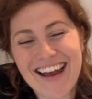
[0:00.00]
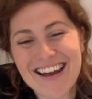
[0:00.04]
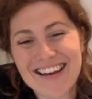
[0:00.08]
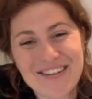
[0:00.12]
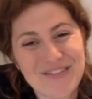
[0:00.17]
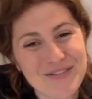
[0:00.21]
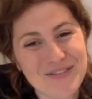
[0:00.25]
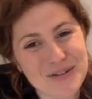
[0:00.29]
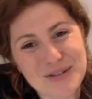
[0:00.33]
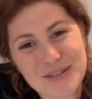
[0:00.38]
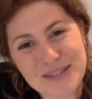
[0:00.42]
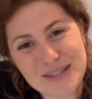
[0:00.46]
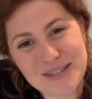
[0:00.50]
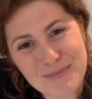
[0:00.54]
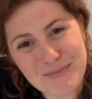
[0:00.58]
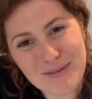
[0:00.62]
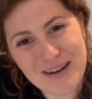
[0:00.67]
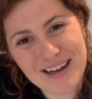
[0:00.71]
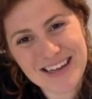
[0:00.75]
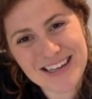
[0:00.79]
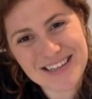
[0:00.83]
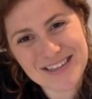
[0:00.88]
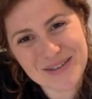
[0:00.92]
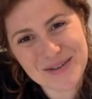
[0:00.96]
any of your
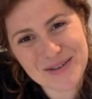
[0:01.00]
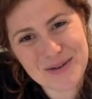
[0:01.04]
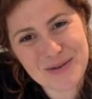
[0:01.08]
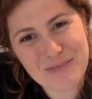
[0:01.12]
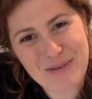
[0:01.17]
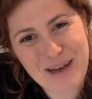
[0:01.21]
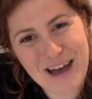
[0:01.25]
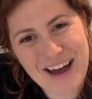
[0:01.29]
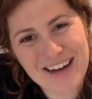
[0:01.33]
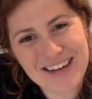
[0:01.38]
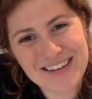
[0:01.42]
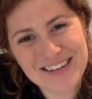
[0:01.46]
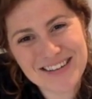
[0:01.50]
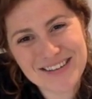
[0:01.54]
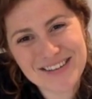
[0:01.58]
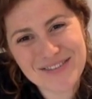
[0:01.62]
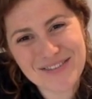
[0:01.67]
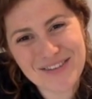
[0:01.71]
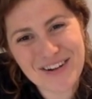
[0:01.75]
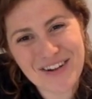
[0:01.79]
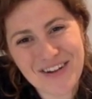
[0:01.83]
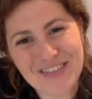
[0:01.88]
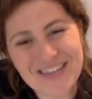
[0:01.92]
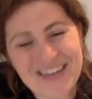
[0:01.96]
siblings or your parents
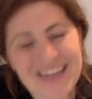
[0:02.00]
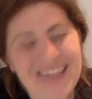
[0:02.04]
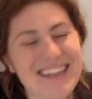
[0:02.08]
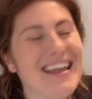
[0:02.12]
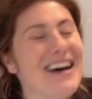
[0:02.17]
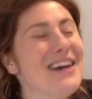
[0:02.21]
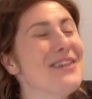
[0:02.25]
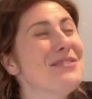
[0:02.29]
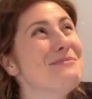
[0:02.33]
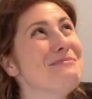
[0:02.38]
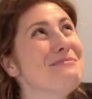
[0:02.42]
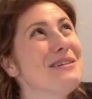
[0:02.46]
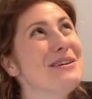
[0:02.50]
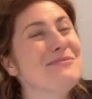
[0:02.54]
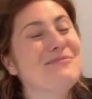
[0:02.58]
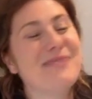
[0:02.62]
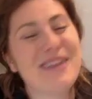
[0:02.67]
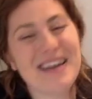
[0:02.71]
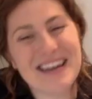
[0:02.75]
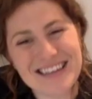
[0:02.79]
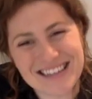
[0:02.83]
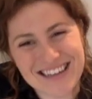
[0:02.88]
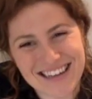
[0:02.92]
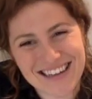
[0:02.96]
involved, that would be
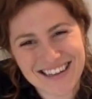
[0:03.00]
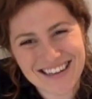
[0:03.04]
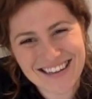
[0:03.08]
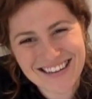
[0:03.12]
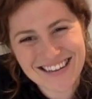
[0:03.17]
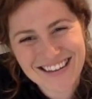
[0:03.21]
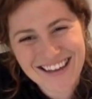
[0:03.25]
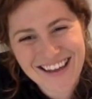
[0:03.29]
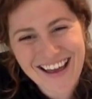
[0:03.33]
amazing.